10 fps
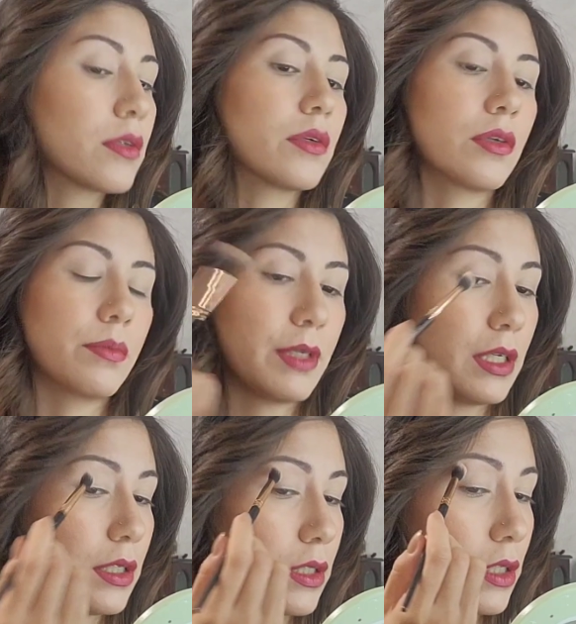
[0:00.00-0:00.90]
It'll
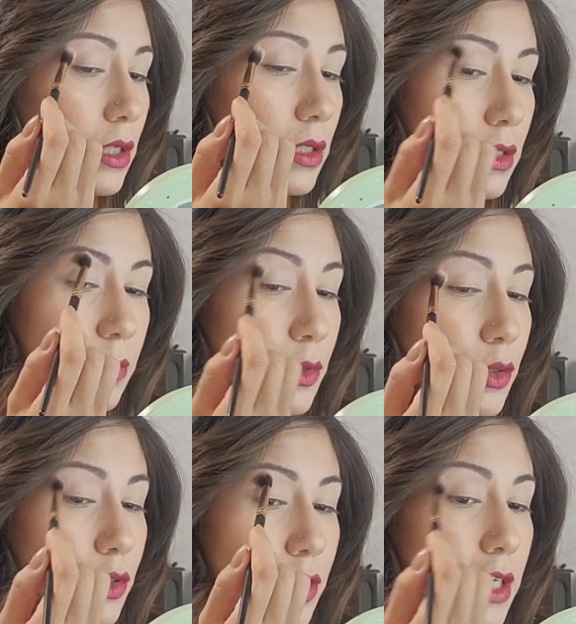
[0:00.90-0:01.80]
be easy,
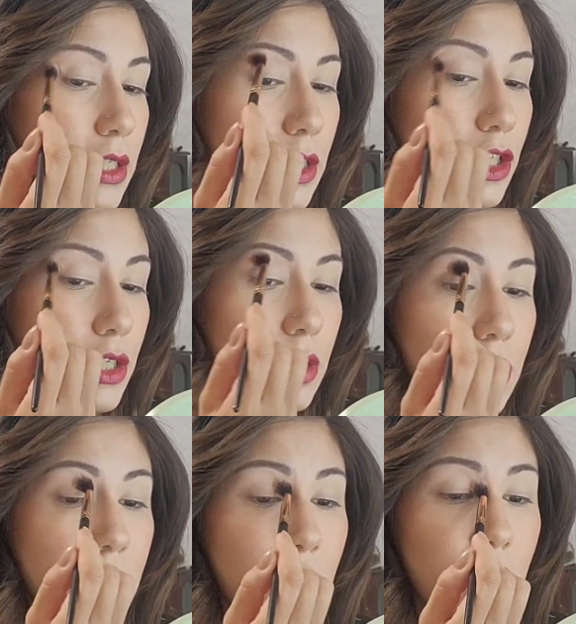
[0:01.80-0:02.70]
smooth
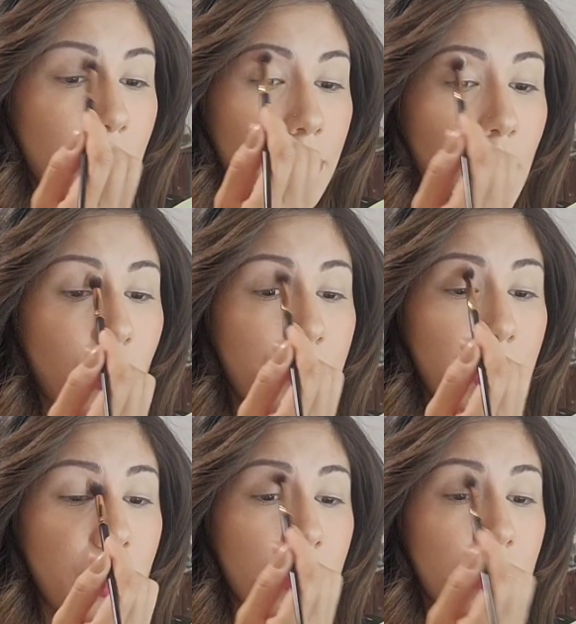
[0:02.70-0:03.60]
transitions. I'm
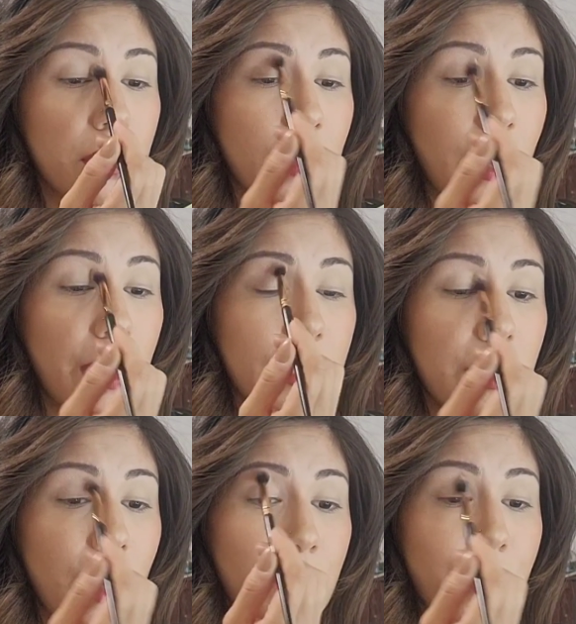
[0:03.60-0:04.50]
hoping. I did
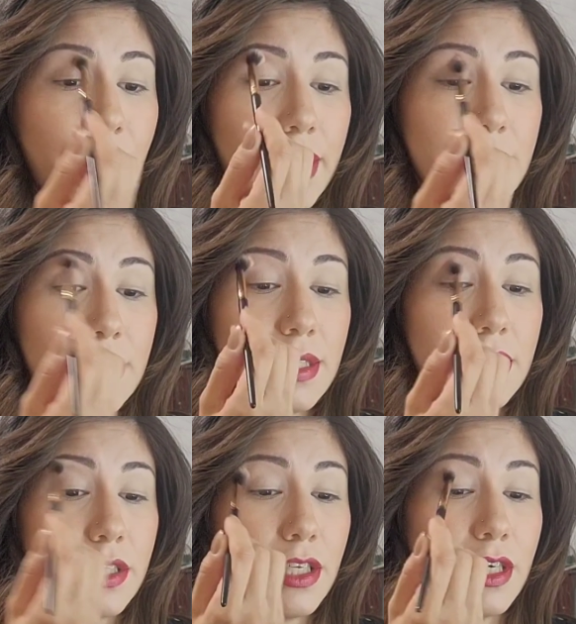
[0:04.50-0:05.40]
not practice
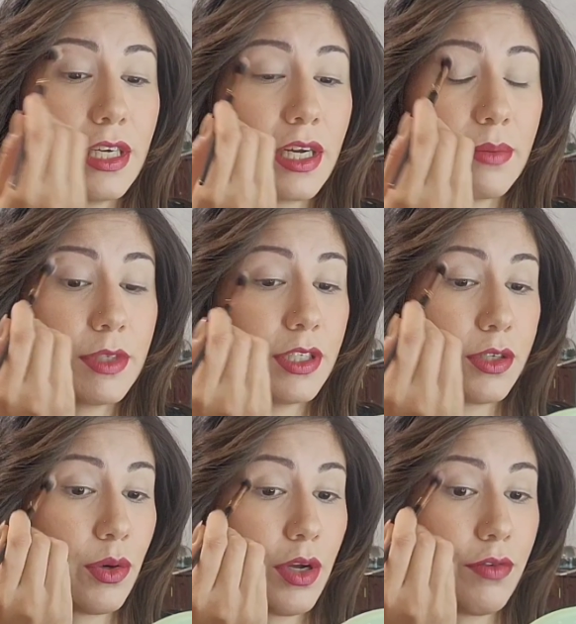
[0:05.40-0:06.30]
this look. I'm just
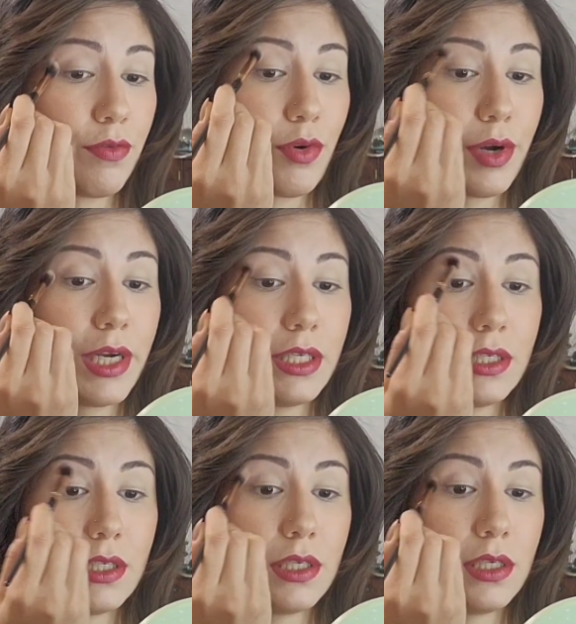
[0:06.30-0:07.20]
going for
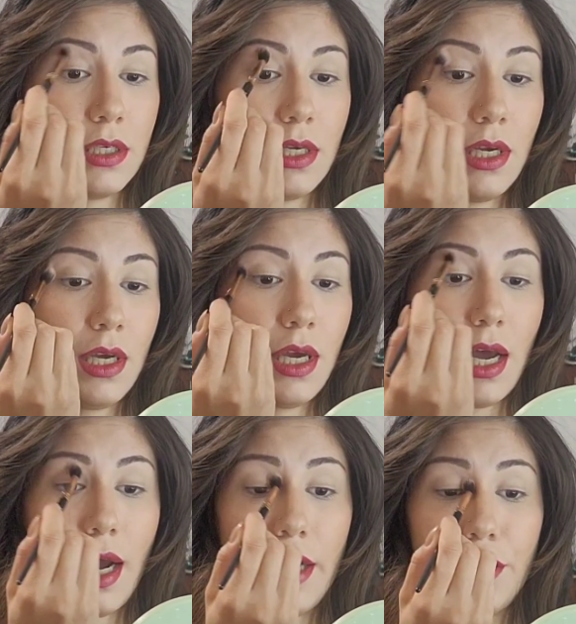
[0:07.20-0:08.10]
it.
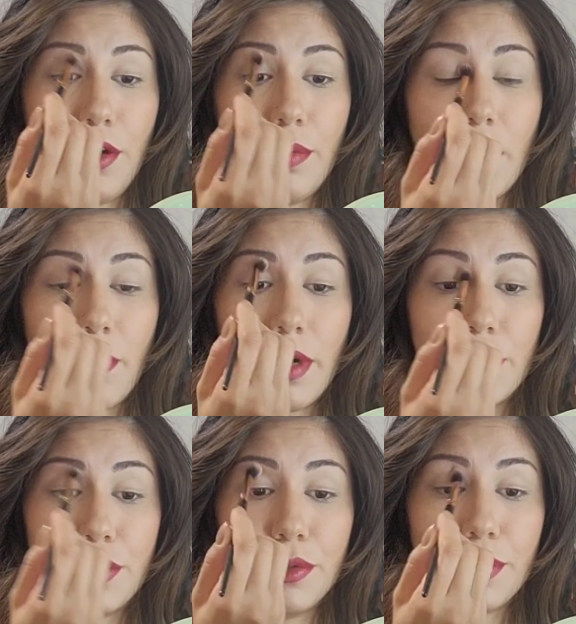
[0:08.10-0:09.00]
I know what I want to
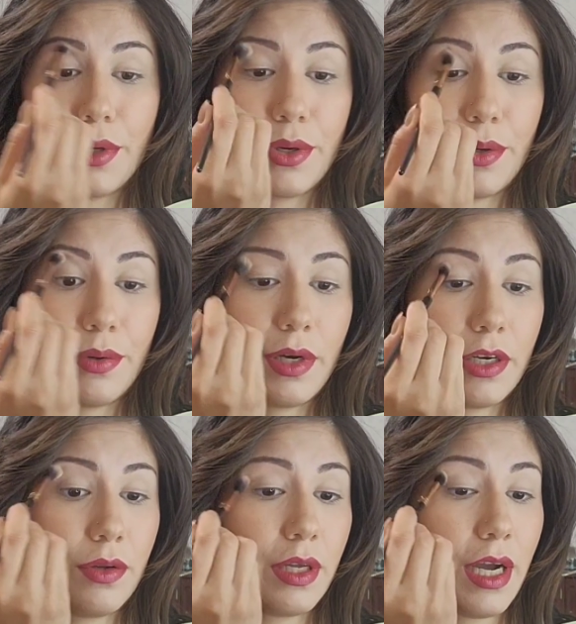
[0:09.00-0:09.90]
do though. I
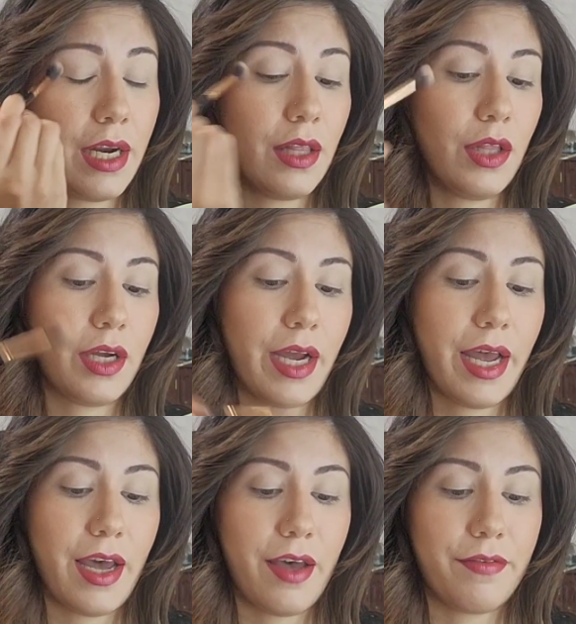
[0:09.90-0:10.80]
know the kind of look I
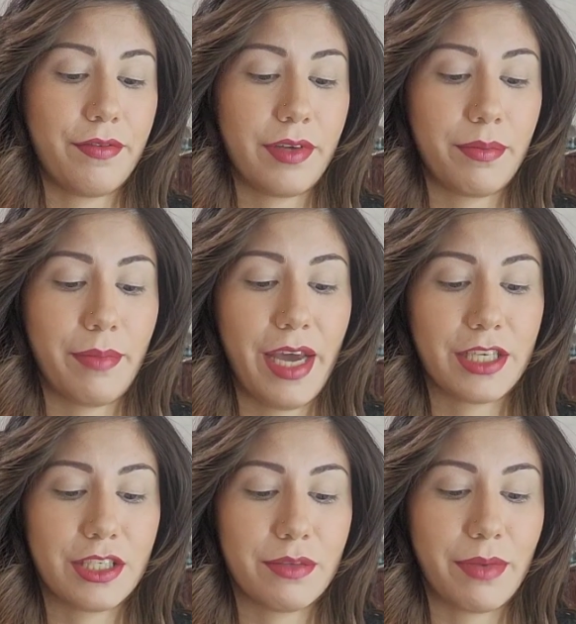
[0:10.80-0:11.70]
have
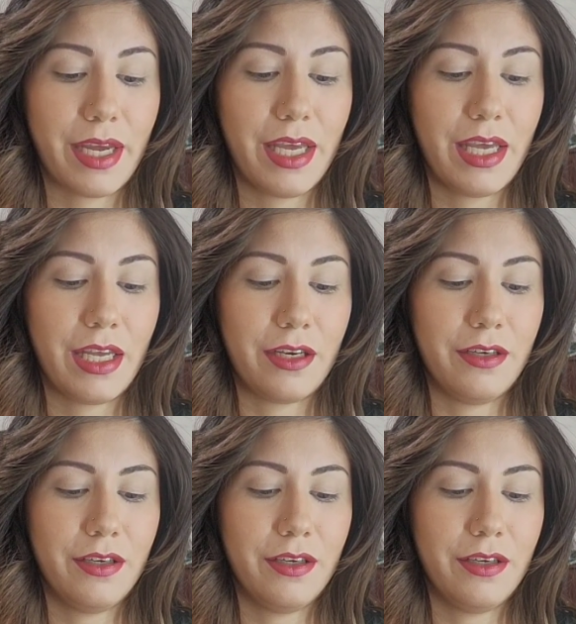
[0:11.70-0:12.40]
imagined in my head.